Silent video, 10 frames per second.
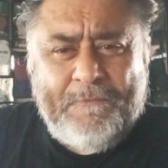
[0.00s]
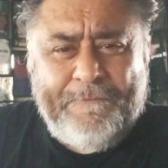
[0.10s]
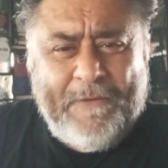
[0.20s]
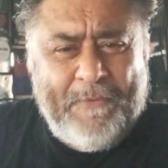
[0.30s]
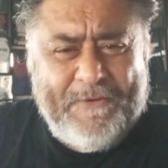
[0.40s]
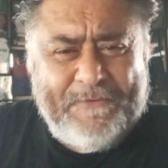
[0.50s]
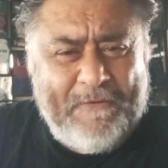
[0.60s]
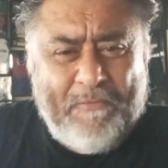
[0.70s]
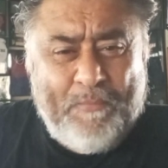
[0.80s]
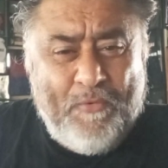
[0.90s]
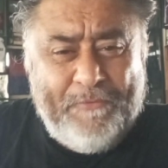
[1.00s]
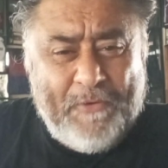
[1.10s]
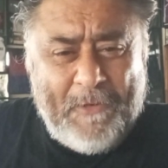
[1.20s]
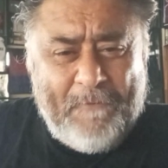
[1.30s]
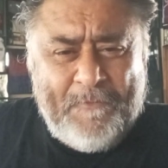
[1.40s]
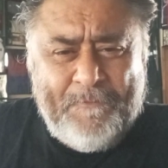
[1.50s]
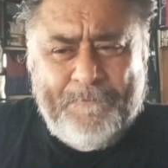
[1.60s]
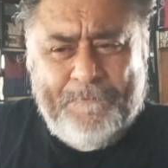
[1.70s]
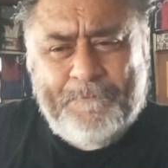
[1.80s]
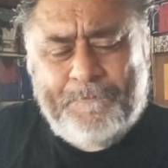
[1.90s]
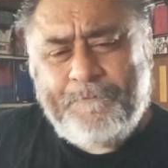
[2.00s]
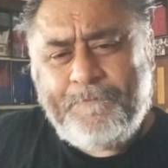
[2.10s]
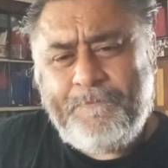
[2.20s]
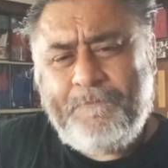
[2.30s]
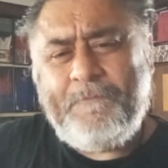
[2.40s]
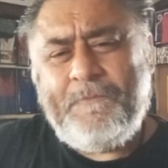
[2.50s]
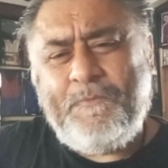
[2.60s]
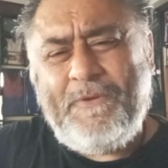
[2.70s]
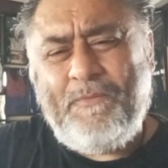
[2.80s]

federations have removed all of them. Well,